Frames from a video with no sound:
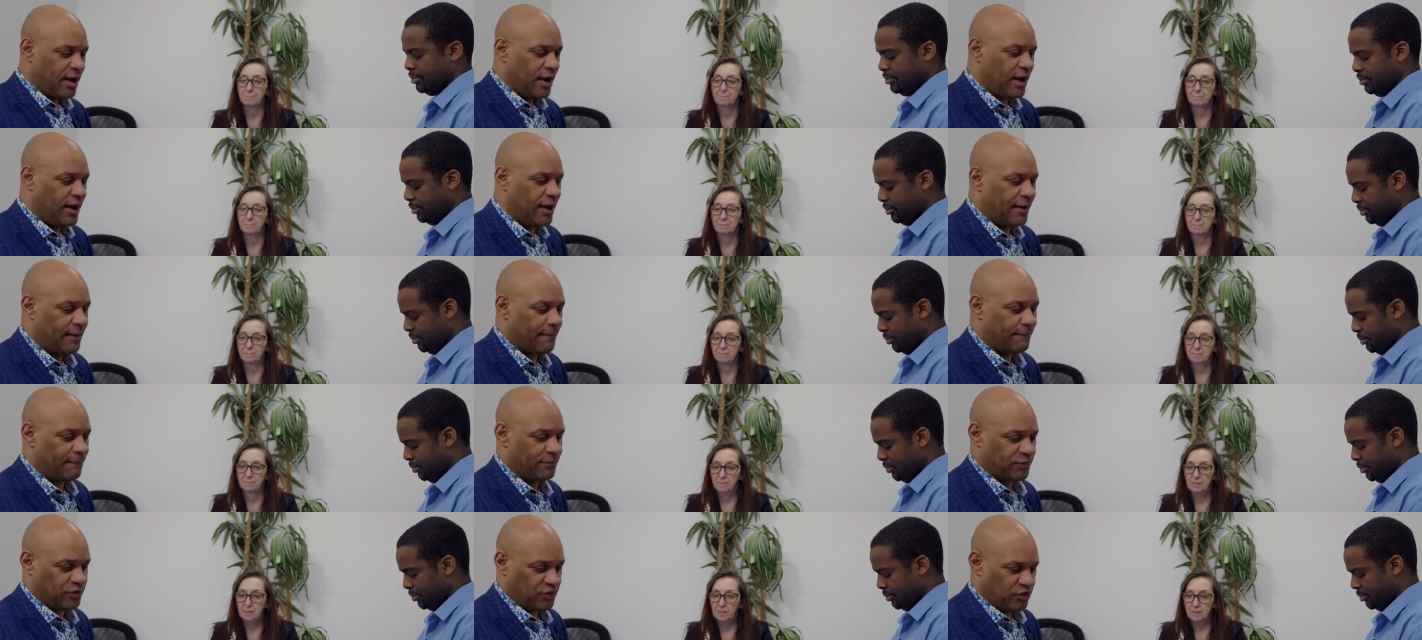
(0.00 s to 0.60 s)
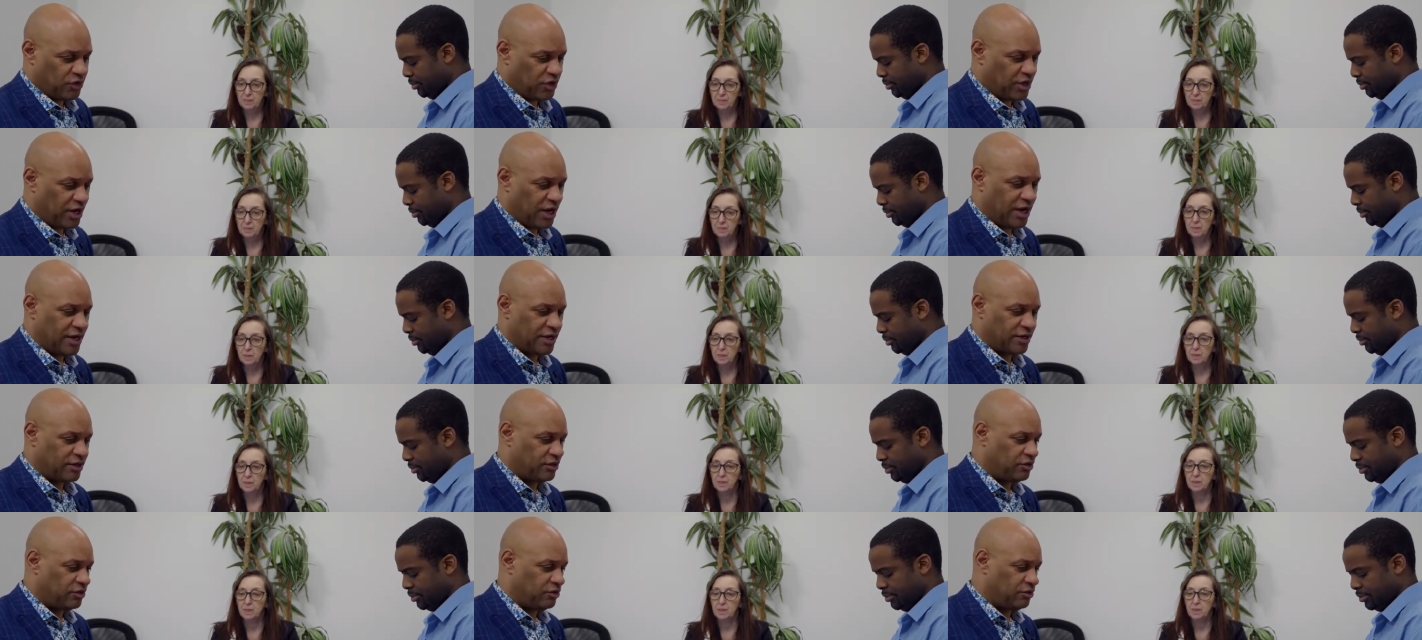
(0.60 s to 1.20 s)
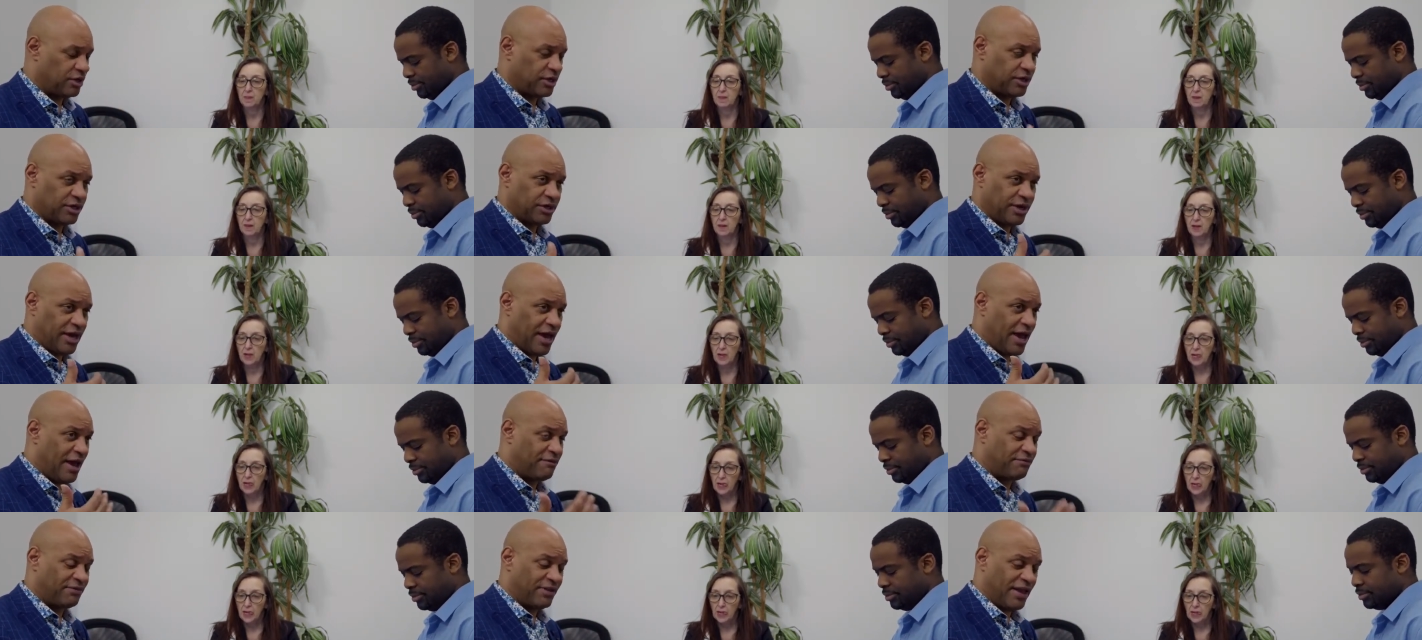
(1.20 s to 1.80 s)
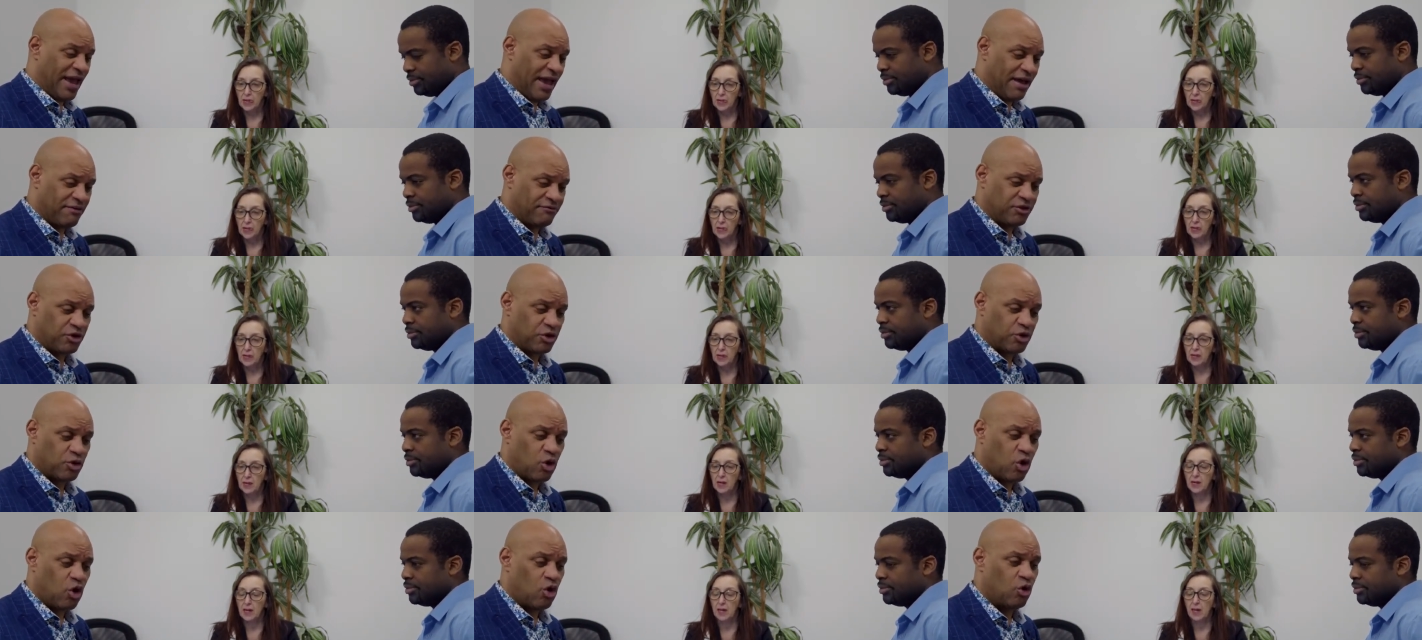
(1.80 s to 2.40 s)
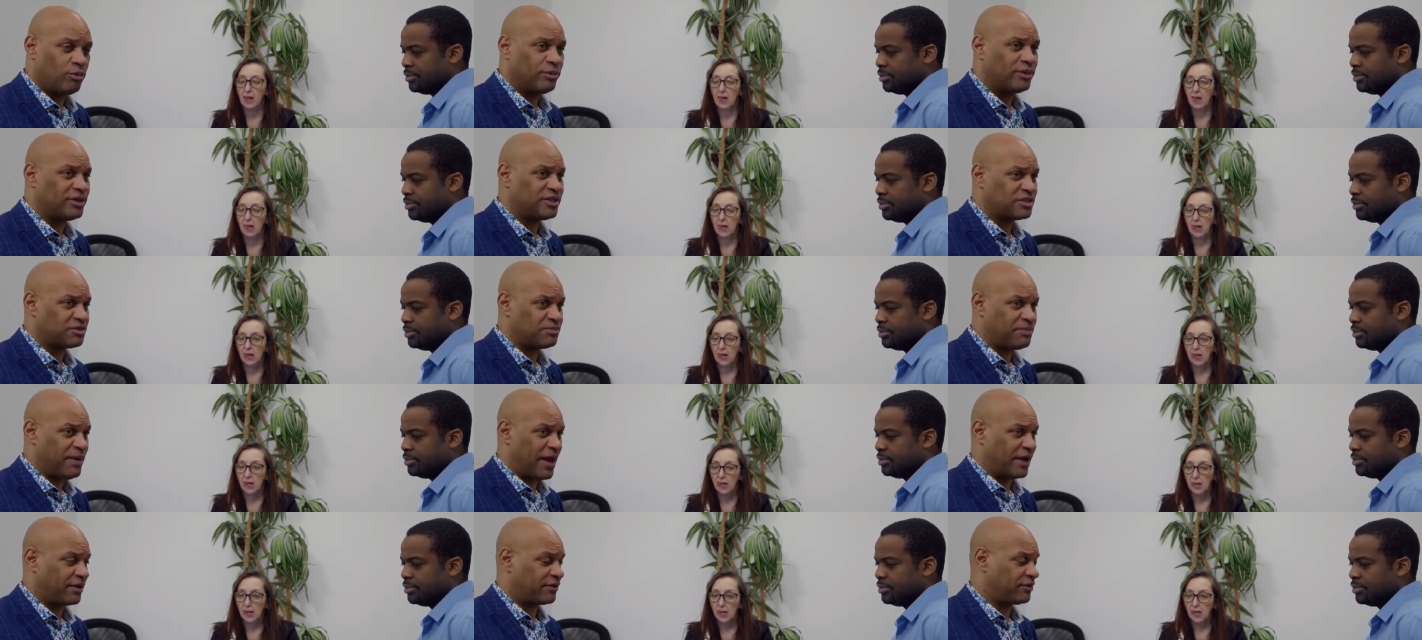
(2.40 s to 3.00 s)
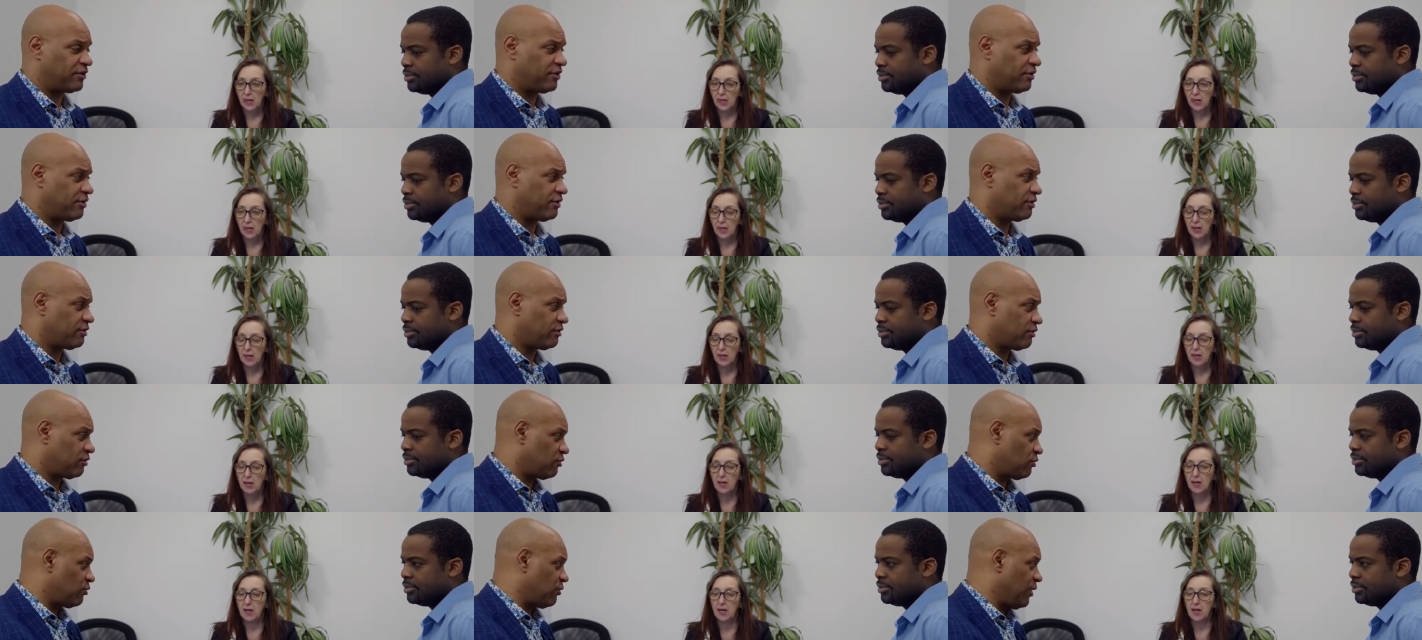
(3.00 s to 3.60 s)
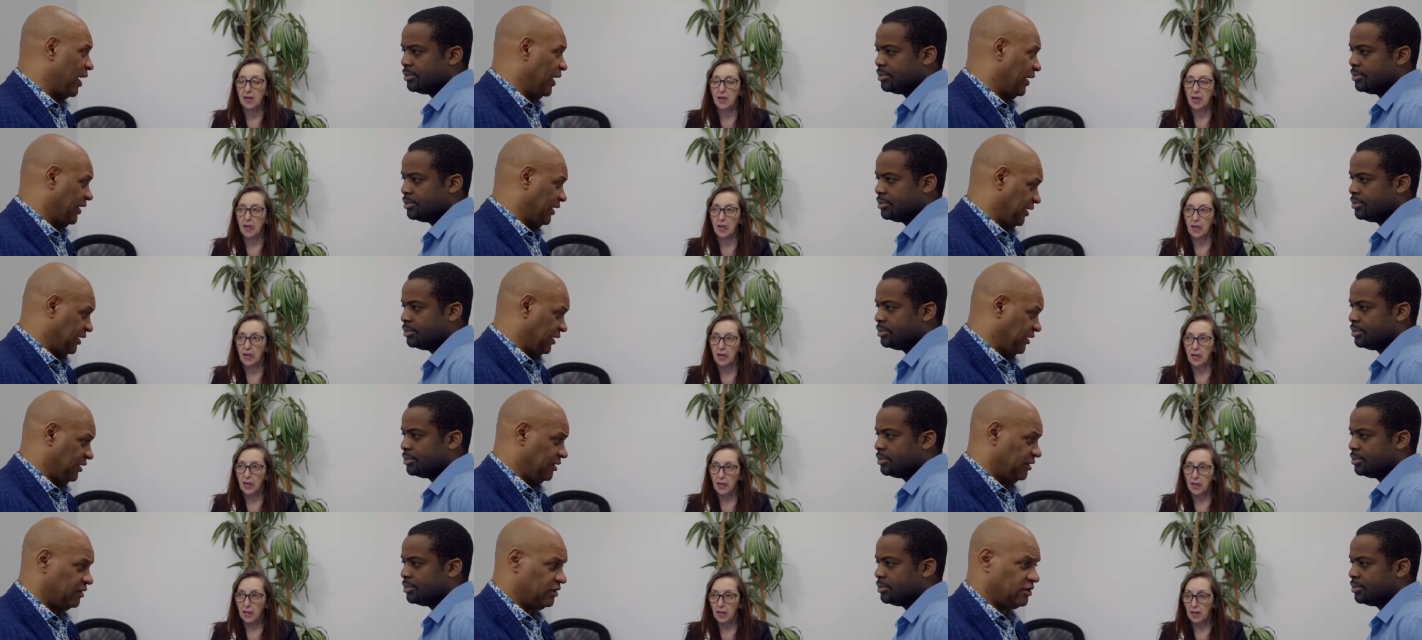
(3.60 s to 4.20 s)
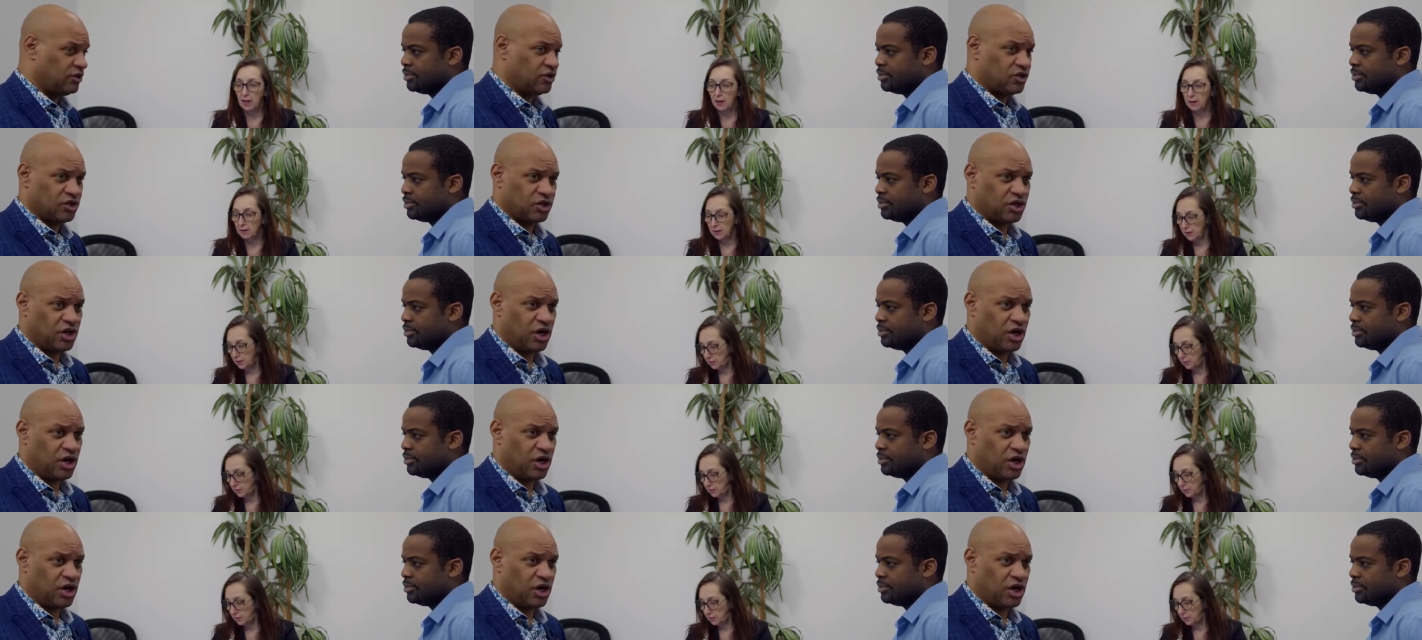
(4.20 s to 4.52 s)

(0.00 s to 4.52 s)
Speaker 1: Um, you got, you're going to have to have your home inspector ready to